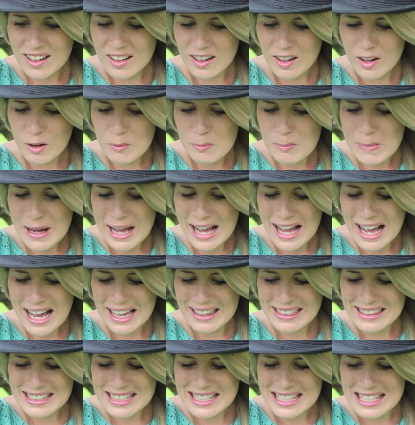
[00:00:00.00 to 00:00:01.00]
Oh
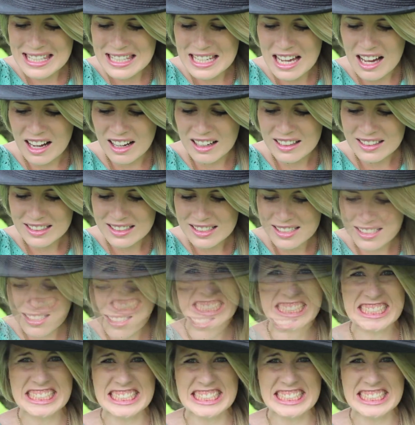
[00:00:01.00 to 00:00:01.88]
man, this sucks.